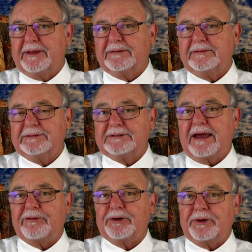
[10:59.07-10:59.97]
than just
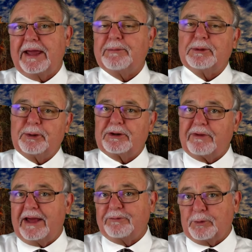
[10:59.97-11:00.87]
having your name in the Book of
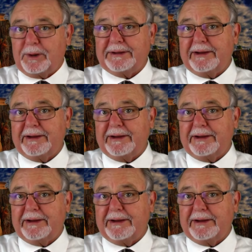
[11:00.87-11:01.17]
Life for 1